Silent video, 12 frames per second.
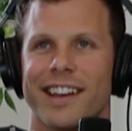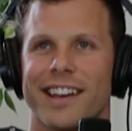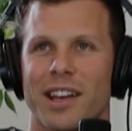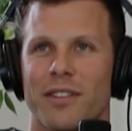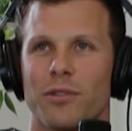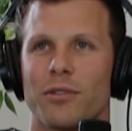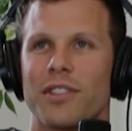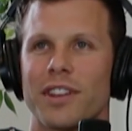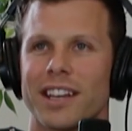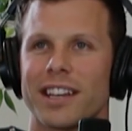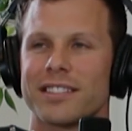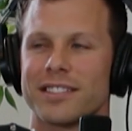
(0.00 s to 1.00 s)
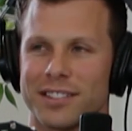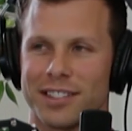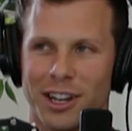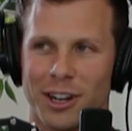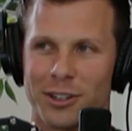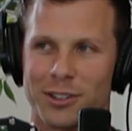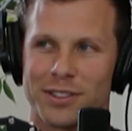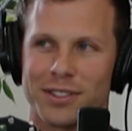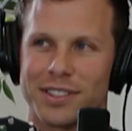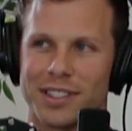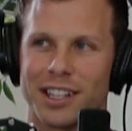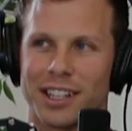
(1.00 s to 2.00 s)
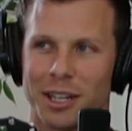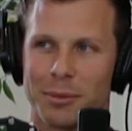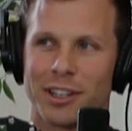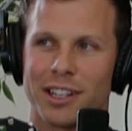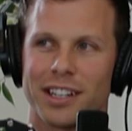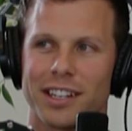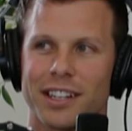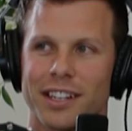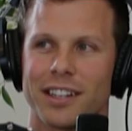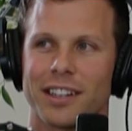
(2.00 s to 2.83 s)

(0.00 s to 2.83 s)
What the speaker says: if you think it's scarce and limited,